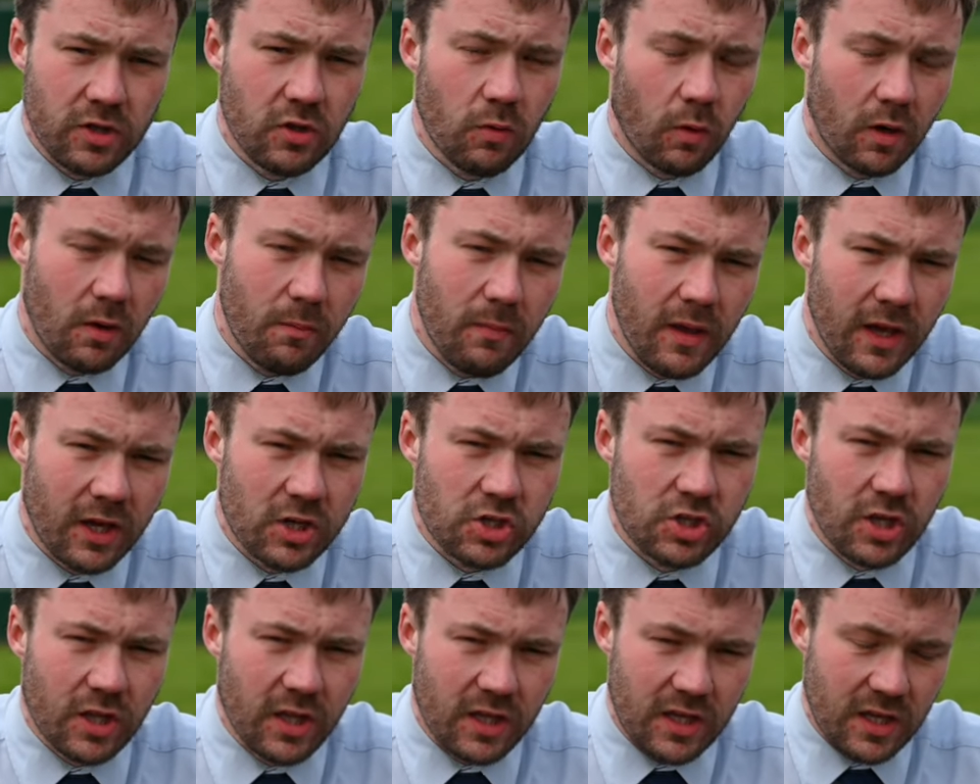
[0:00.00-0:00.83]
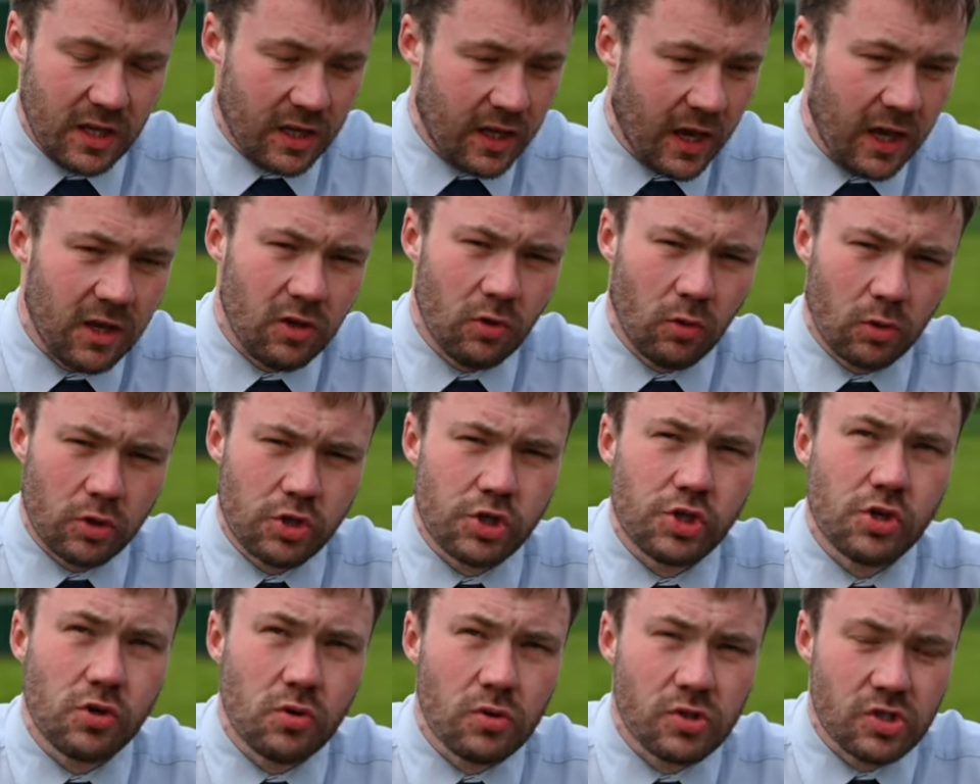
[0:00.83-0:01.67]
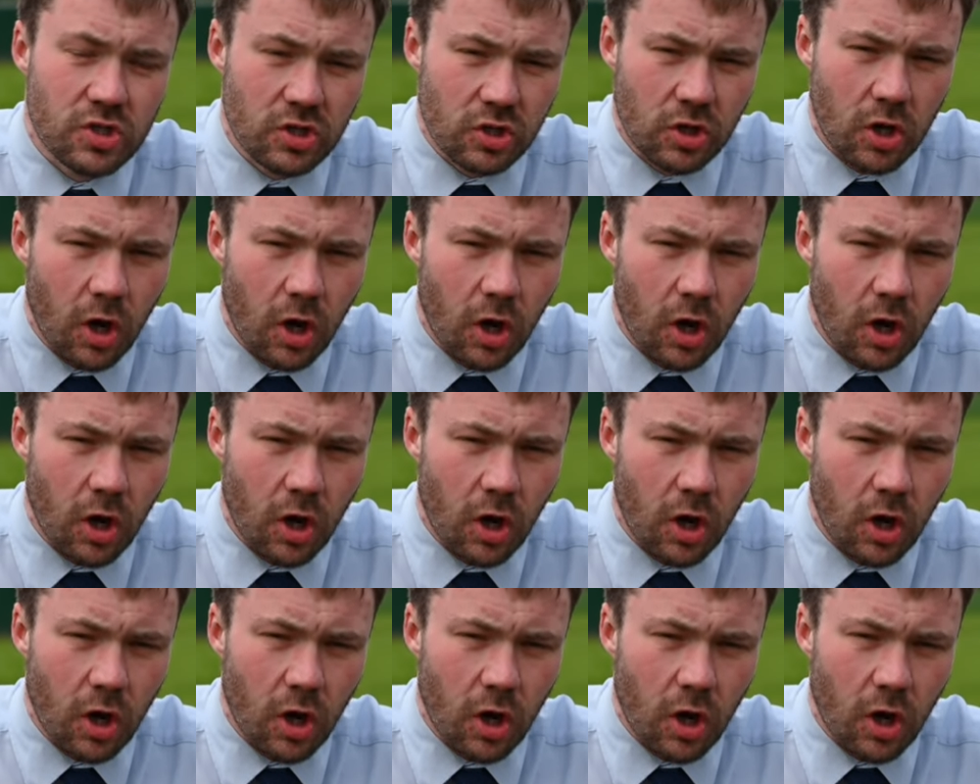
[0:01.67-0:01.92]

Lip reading: You want to make sure that you get your chosen